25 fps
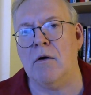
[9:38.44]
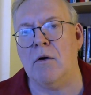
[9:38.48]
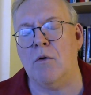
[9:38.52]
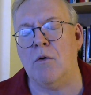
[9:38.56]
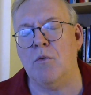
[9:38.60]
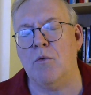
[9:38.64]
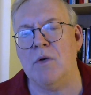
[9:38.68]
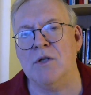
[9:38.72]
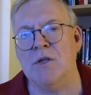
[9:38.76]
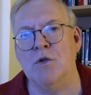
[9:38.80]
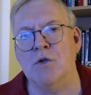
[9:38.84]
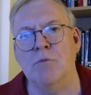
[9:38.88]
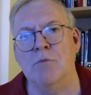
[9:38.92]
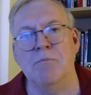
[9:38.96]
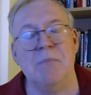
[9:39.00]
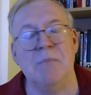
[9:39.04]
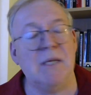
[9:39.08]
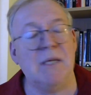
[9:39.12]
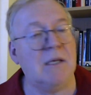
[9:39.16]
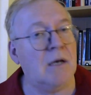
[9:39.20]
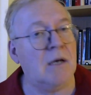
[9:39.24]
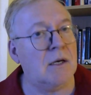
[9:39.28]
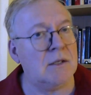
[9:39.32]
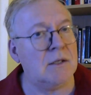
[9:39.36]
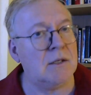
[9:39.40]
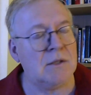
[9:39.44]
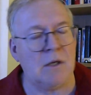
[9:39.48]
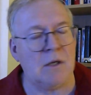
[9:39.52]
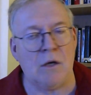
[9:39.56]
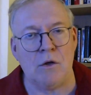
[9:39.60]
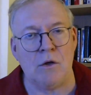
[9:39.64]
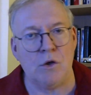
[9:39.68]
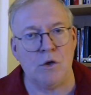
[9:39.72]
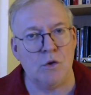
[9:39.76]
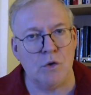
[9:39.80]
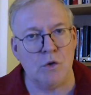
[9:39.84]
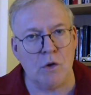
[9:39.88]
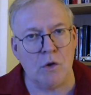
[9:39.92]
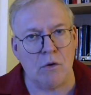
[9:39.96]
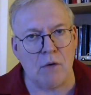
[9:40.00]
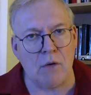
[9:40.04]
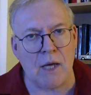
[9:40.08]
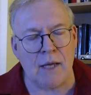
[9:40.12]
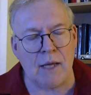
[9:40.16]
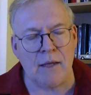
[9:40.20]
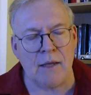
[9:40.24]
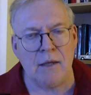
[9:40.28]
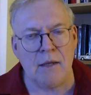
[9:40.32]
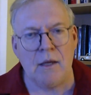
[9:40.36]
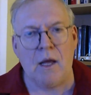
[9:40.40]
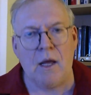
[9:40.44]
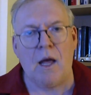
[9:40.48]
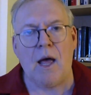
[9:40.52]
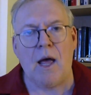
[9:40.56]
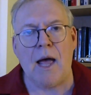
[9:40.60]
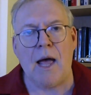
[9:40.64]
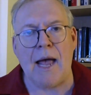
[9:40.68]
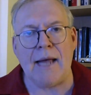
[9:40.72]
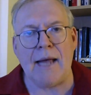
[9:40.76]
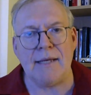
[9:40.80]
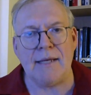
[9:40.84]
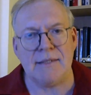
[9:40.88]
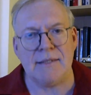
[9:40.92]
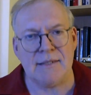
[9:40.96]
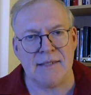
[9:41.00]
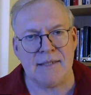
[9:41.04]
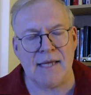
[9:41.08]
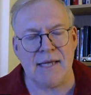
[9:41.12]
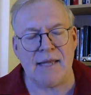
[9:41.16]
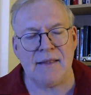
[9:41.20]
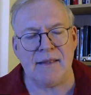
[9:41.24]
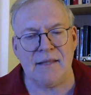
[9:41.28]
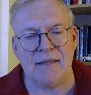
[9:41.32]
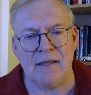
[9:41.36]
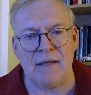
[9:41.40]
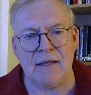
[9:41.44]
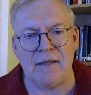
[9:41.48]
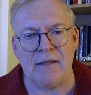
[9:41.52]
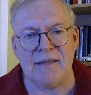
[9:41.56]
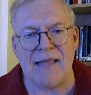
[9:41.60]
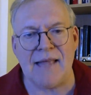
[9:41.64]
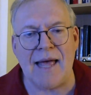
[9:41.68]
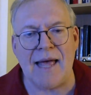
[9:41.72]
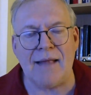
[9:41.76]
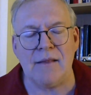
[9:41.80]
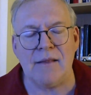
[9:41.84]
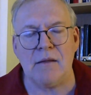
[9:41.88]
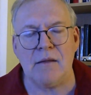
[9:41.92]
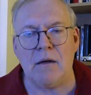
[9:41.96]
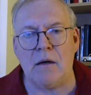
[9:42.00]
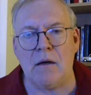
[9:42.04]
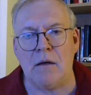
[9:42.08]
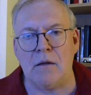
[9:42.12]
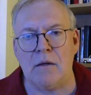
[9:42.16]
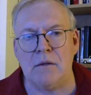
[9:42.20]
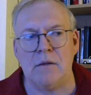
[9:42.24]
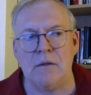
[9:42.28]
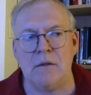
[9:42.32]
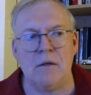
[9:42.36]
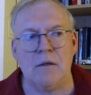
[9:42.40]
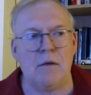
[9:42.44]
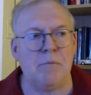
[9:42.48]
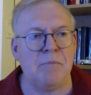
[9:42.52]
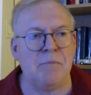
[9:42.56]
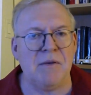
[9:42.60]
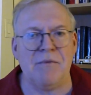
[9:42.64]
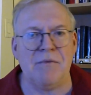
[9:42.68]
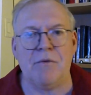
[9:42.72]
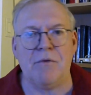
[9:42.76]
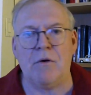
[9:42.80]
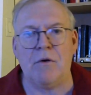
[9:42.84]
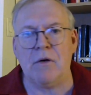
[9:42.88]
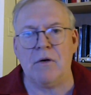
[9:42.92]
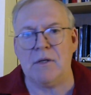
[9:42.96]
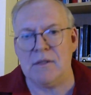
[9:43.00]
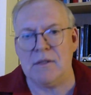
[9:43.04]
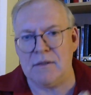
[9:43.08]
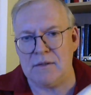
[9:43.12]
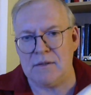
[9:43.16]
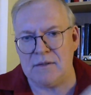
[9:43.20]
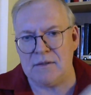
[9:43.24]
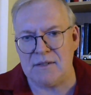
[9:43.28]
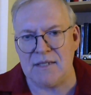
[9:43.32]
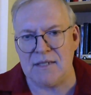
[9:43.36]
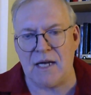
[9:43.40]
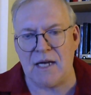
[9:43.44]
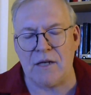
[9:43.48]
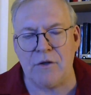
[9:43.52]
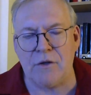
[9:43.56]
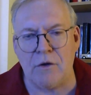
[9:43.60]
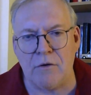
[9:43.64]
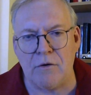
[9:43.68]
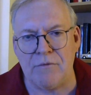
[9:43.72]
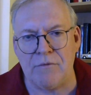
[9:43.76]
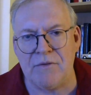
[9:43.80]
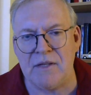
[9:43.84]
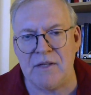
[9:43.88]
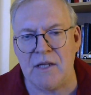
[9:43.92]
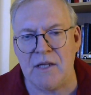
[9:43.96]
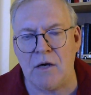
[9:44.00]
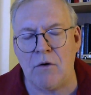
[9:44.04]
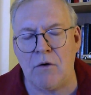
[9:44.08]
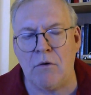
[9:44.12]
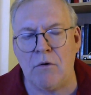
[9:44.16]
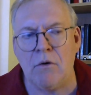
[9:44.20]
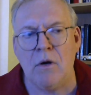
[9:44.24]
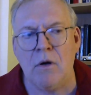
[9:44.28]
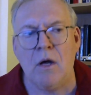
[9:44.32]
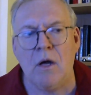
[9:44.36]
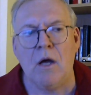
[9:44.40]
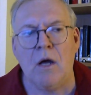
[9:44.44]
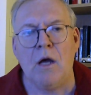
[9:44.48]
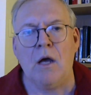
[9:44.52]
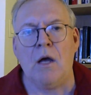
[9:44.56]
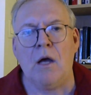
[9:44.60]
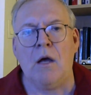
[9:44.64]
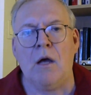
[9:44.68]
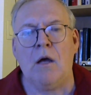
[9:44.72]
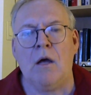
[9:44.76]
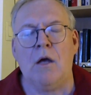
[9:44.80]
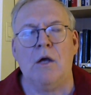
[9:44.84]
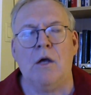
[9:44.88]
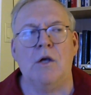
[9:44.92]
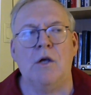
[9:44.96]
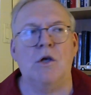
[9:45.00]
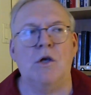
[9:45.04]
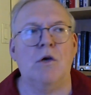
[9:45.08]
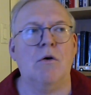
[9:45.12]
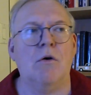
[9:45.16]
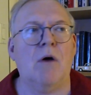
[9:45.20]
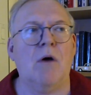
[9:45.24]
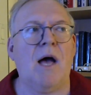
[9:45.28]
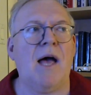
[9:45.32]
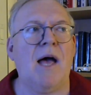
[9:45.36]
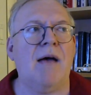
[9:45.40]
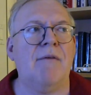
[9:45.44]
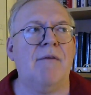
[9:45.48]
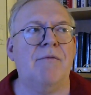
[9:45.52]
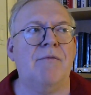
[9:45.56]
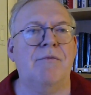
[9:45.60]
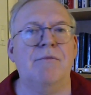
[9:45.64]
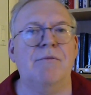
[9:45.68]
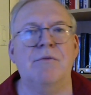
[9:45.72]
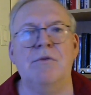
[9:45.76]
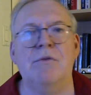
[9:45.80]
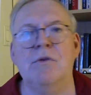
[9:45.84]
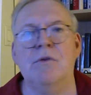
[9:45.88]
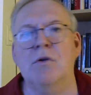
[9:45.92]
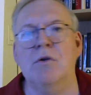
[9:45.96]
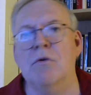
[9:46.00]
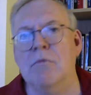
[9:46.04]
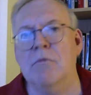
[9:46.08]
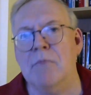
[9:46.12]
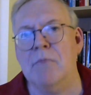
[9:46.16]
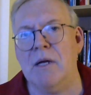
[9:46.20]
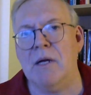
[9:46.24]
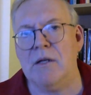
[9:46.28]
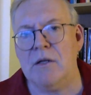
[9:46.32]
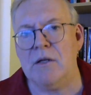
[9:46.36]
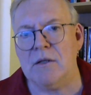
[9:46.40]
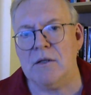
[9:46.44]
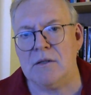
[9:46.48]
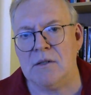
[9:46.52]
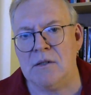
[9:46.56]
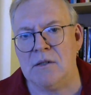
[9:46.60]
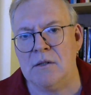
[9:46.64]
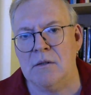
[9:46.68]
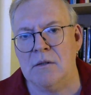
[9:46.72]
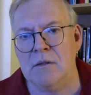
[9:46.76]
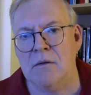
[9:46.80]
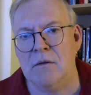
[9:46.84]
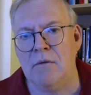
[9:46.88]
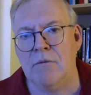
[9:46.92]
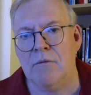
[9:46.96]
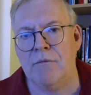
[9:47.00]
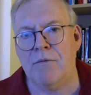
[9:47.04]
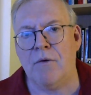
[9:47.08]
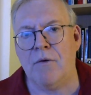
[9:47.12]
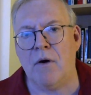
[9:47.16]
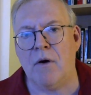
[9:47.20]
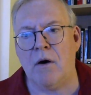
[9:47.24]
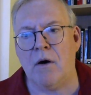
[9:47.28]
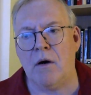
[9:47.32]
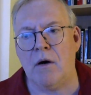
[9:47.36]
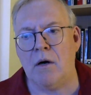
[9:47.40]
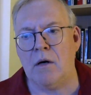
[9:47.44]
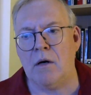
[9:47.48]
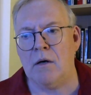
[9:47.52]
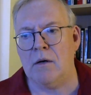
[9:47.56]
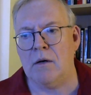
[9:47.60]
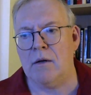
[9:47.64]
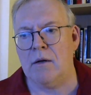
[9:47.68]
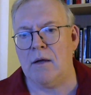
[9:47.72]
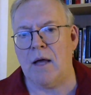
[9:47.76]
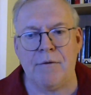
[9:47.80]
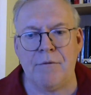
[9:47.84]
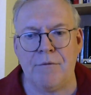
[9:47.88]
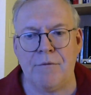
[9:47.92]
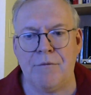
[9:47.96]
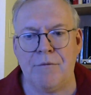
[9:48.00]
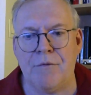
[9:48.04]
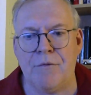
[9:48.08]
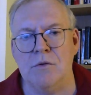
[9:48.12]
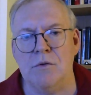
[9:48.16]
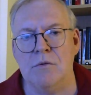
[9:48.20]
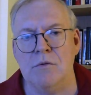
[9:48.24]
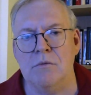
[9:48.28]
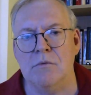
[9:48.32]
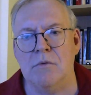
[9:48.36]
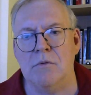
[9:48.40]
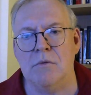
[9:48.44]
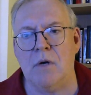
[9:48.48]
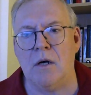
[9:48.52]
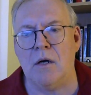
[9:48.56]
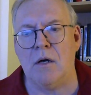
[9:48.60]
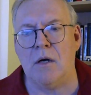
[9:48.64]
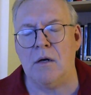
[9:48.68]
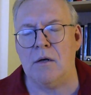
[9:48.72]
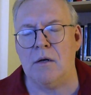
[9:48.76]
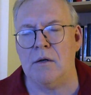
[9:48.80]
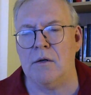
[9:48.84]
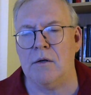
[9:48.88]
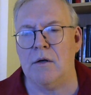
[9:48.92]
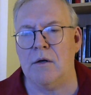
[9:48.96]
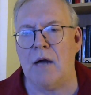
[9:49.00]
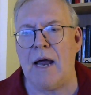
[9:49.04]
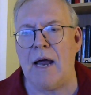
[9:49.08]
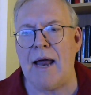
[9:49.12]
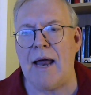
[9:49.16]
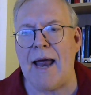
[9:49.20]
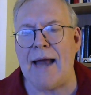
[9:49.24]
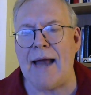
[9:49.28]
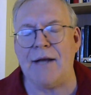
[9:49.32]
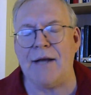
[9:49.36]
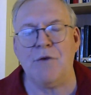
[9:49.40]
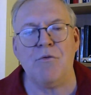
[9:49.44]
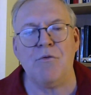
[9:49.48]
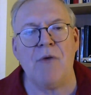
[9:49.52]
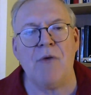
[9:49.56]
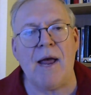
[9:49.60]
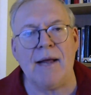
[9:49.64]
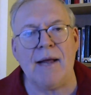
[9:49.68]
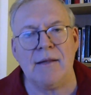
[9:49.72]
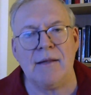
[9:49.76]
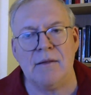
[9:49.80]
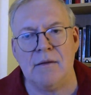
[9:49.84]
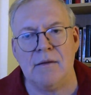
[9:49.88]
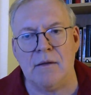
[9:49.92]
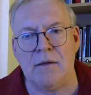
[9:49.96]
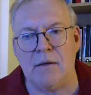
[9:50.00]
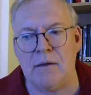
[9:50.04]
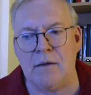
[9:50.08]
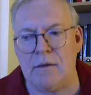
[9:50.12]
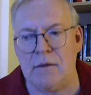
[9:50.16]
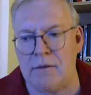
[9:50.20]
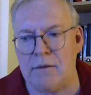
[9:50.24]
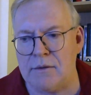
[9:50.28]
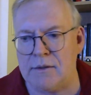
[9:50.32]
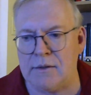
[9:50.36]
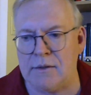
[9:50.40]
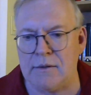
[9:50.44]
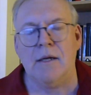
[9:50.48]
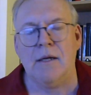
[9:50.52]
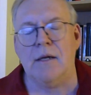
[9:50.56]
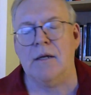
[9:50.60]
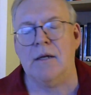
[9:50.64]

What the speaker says: resume, because I said that on before in the other video. You have 2 minutes for to attract the